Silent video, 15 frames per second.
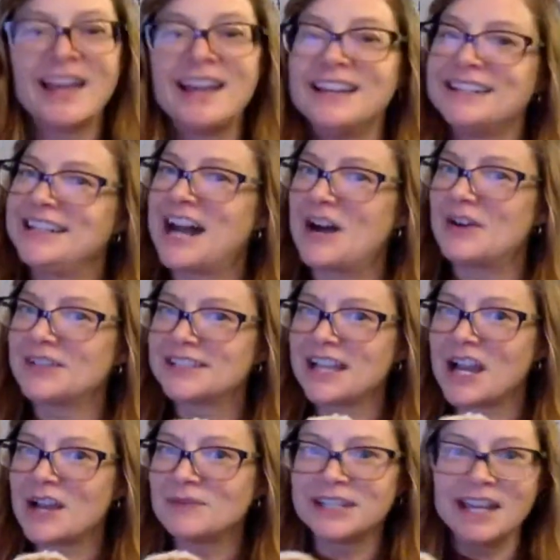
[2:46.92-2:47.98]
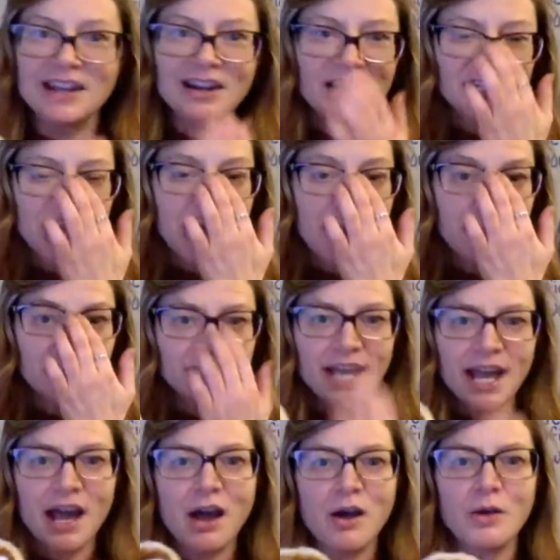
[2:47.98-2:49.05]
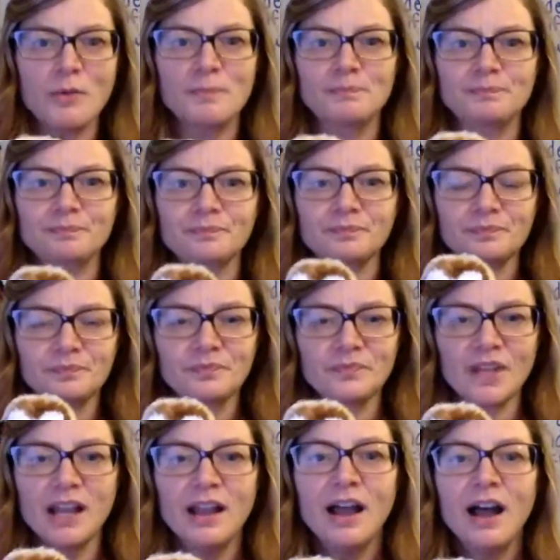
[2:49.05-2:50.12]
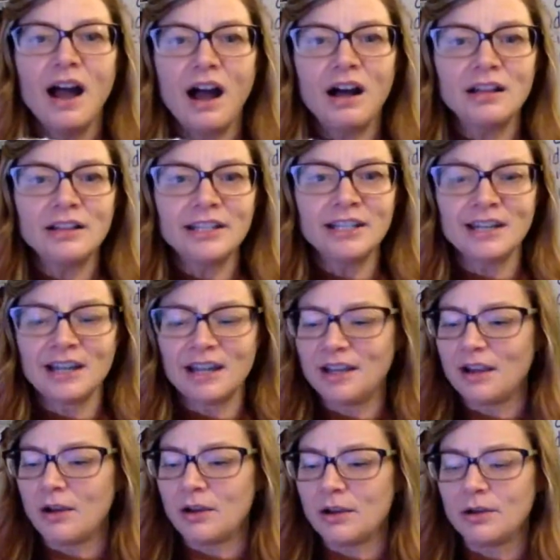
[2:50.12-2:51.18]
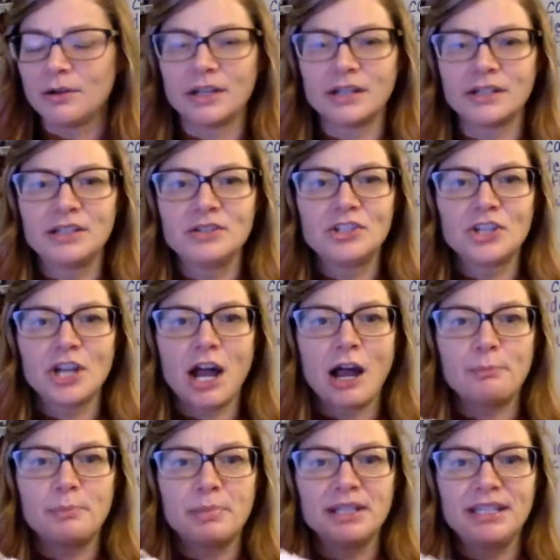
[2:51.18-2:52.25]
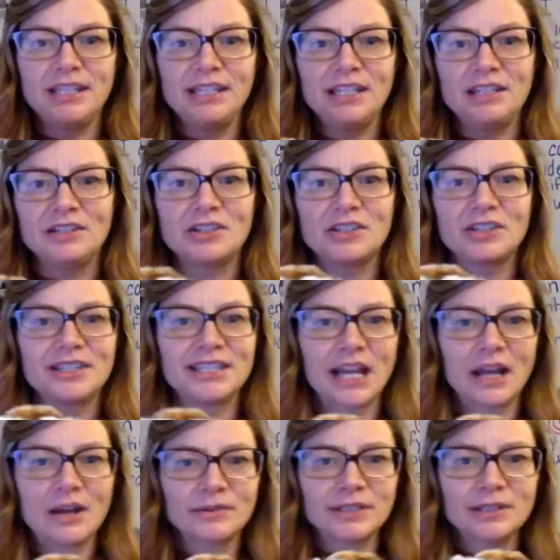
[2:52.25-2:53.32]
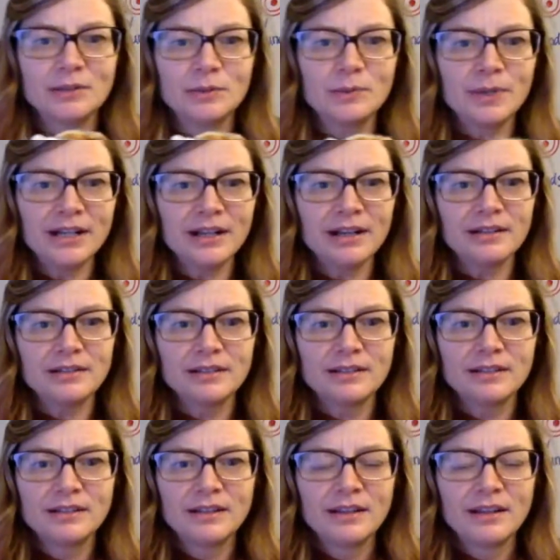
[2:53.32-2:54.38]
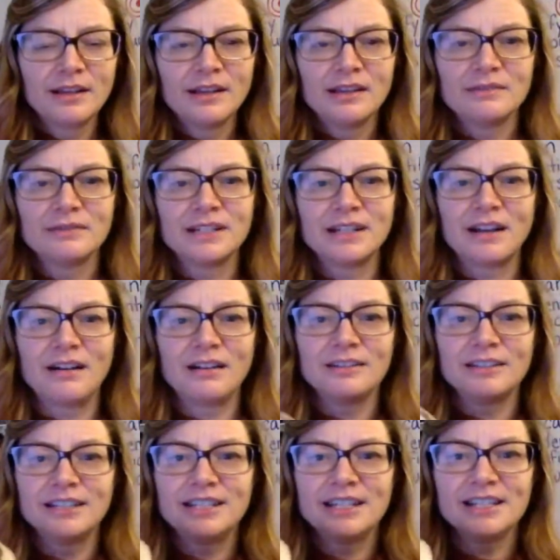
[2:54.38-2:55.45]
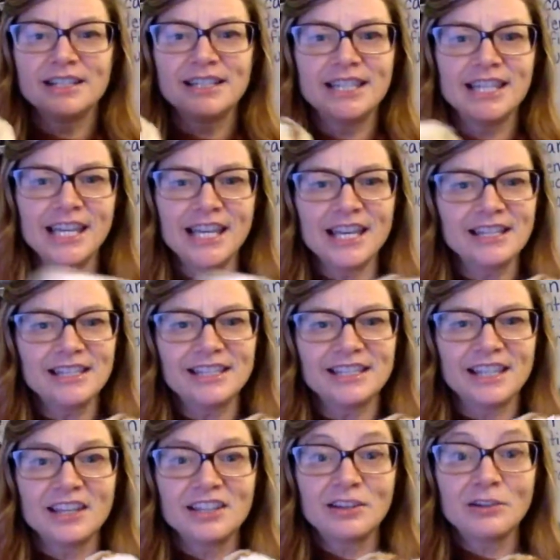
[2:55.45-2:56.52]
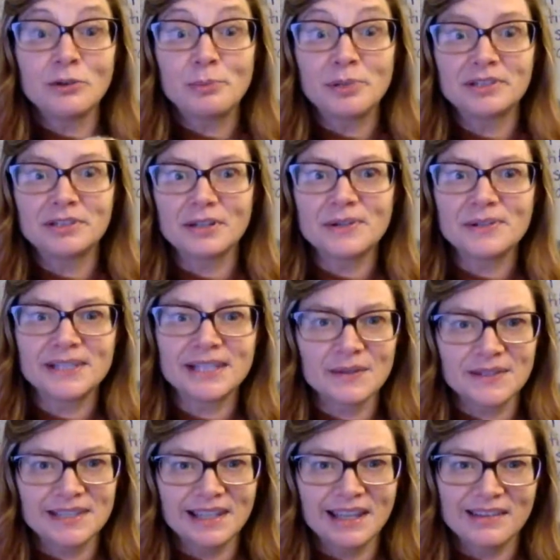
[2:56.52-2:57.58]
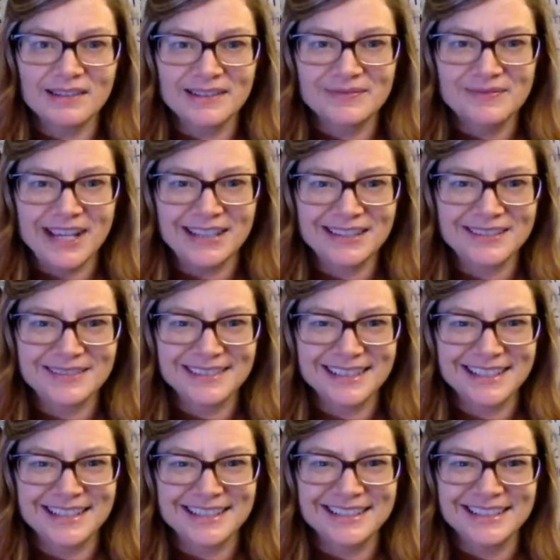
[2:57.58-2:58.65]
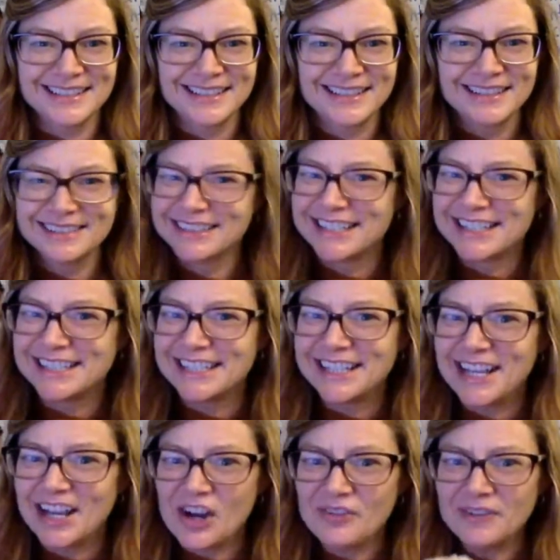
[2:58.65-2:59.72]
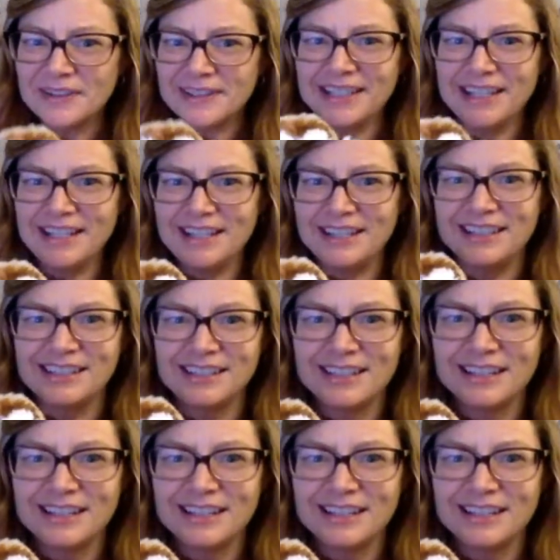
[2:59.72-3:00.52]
Now it's time to get our choppers out. Ollie and I are going to chop each sound in a word. When Ollie does this, you'll put those sounds together to make the word. Listen carefully.